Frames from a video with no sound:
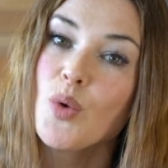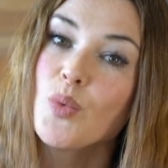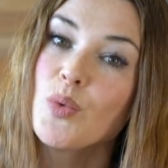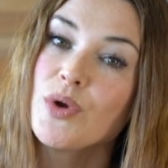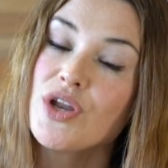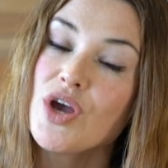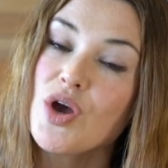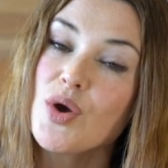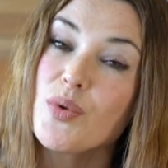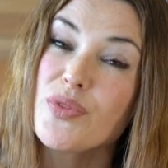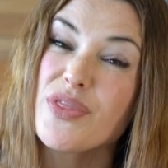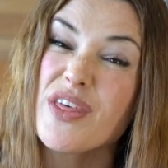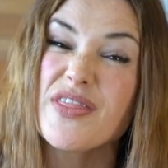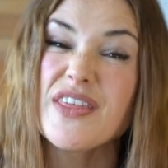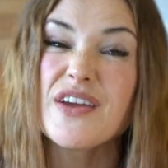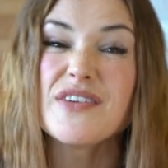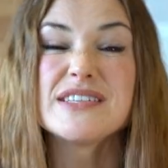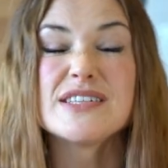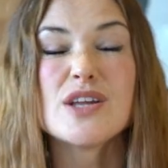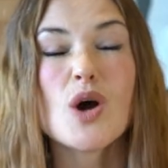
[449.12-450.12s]
We know that
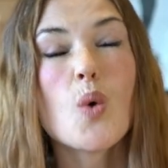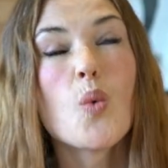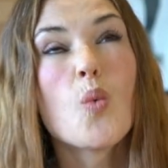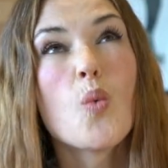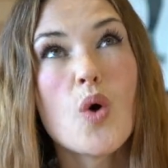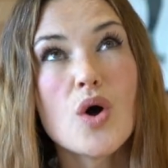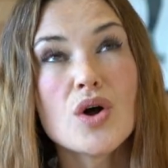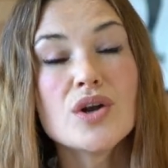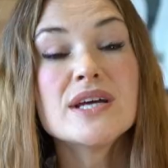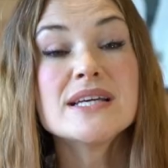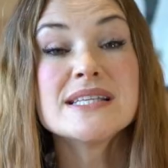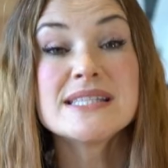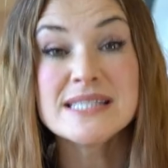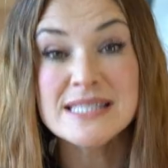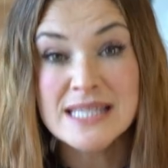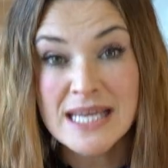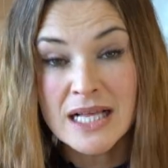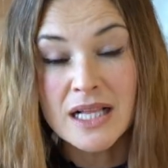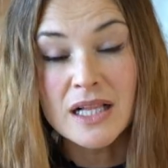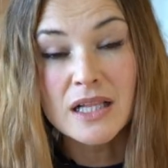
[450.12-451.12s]
there is not one
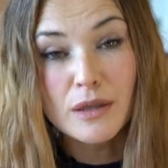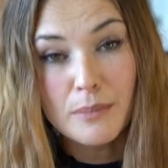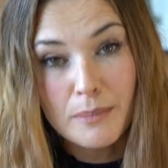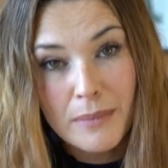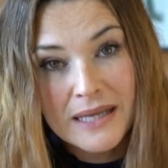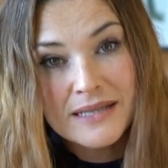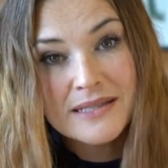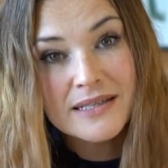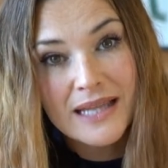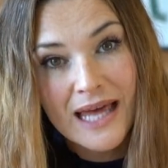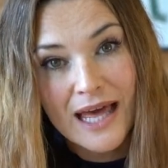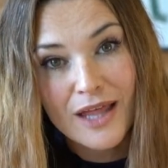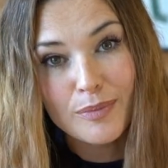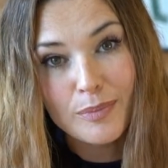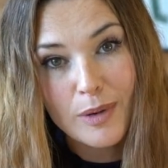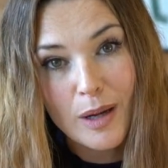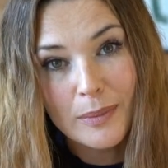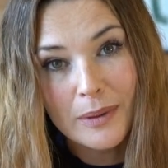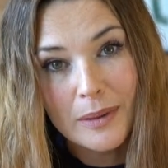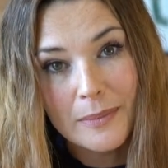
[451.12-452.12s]
single mental health
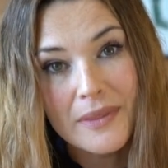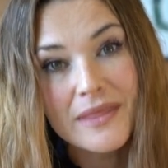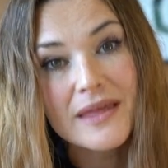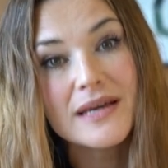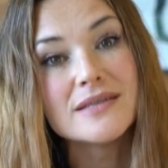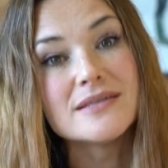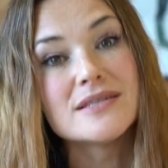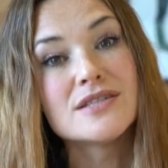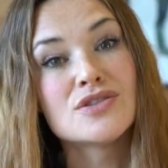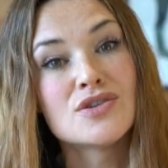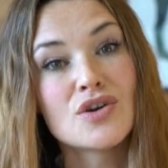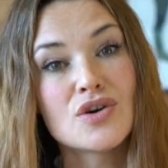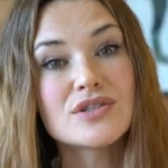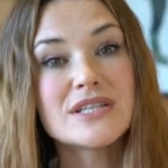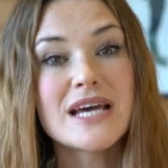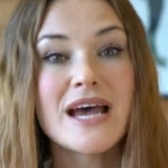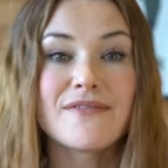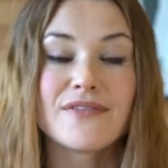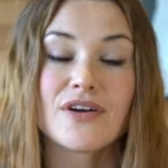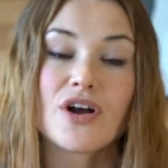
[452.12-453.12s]
problem that does not
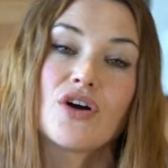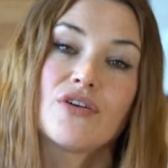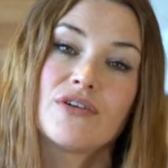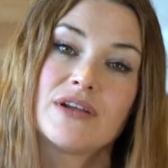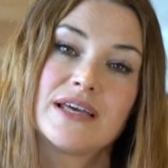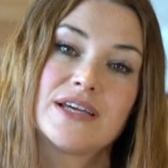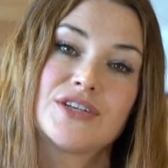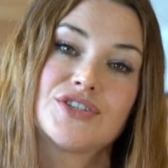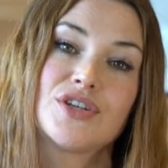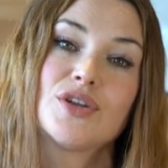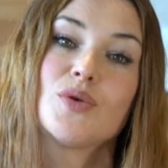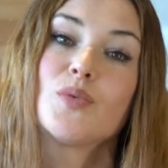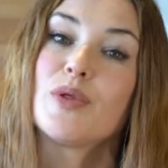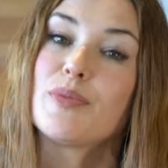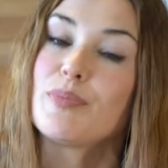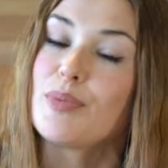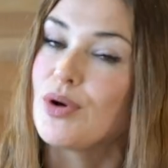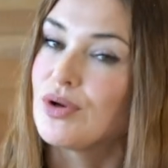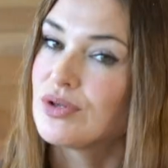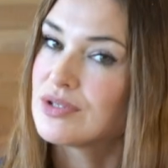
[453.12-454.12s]
have a correlation
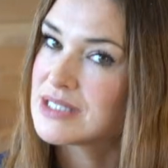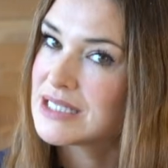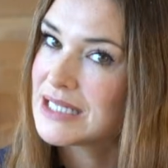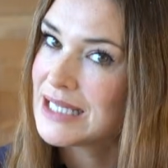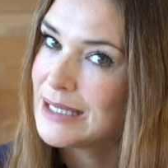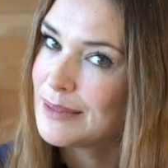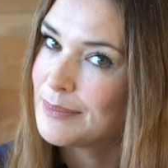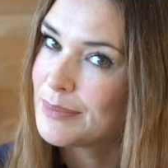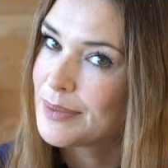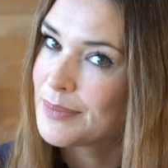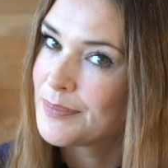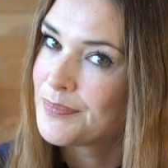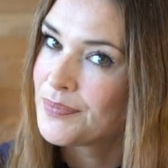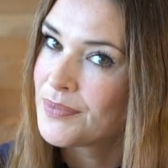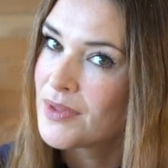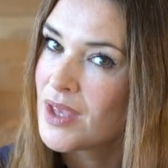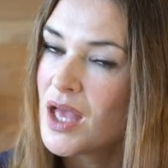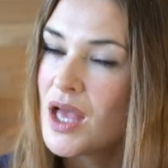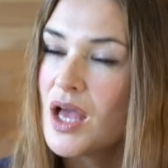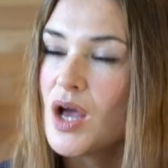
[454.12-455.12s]
with poor sleep.
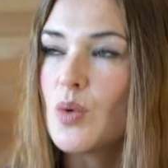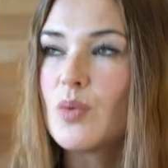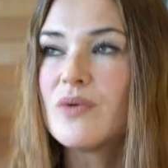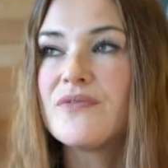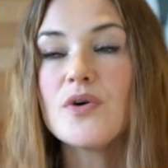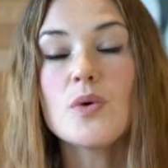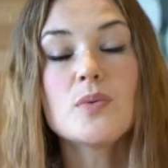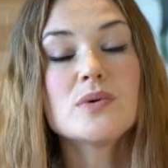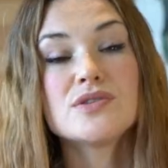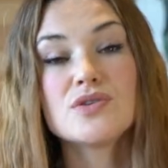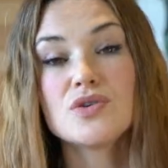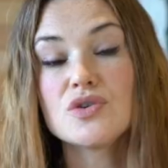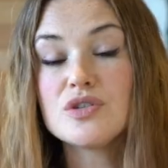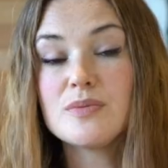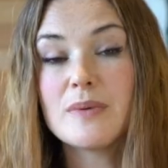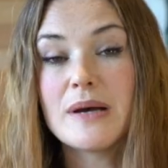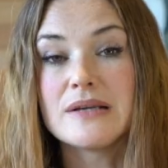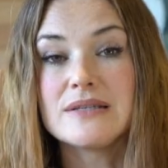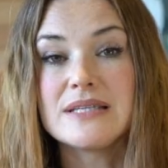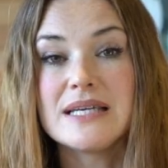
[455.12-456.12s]
We've always thought
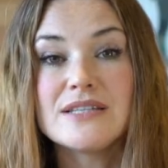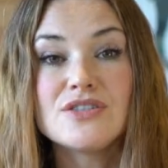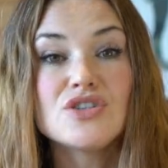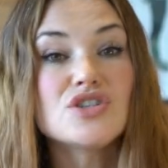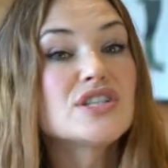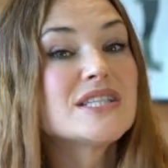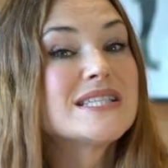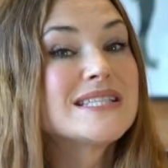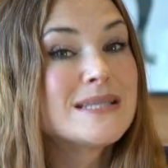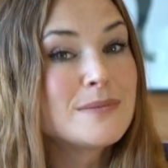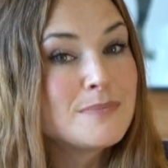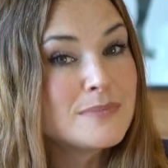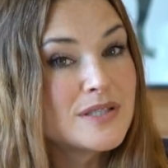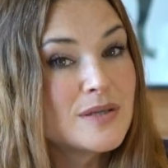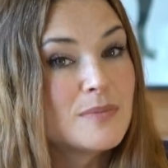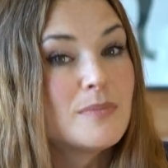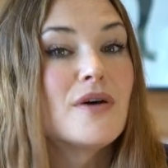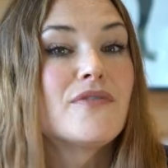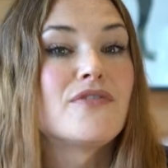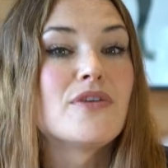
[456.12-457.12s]
about it as just a
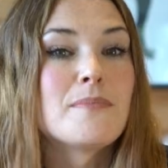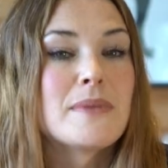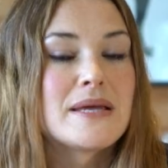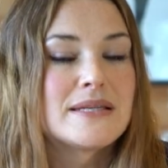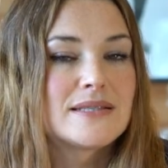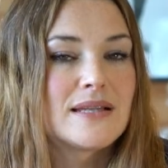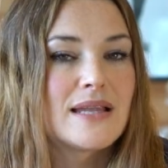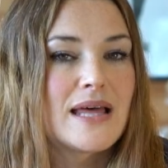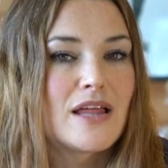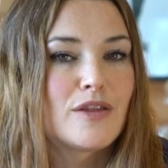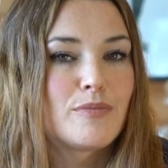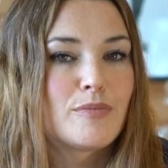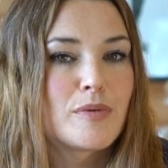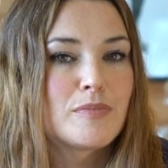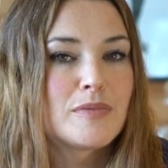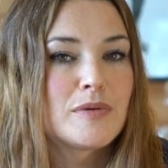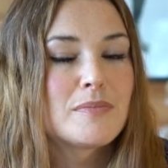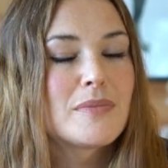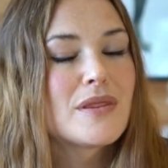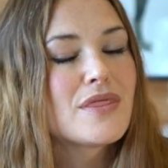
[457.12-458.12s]
symptom of the mental health
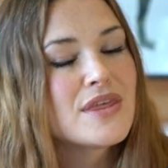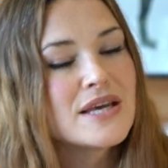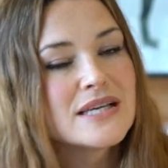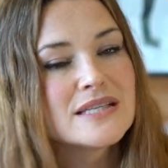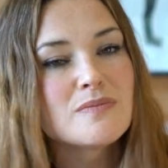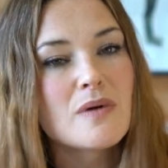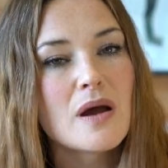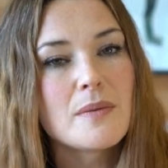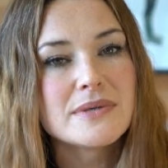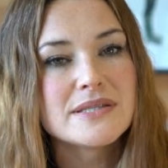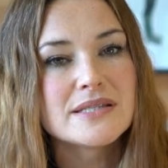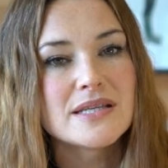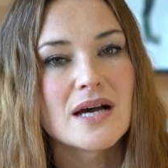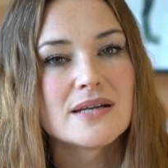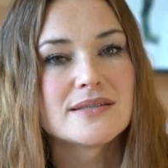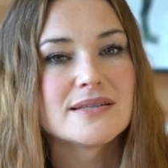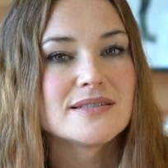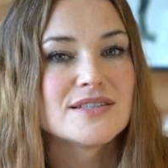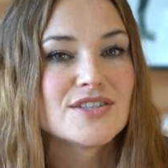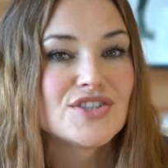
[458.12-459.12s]
problem, but things might be
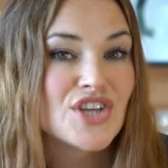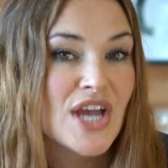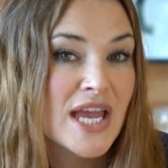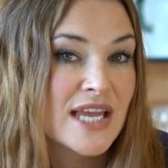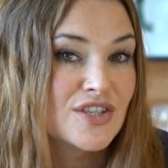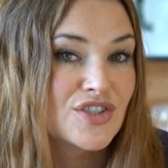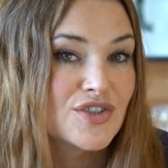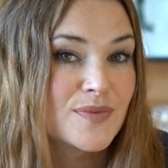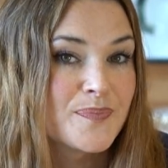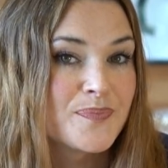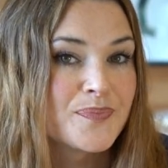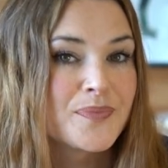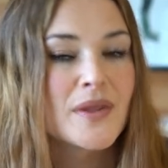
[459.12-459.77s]
starting to change.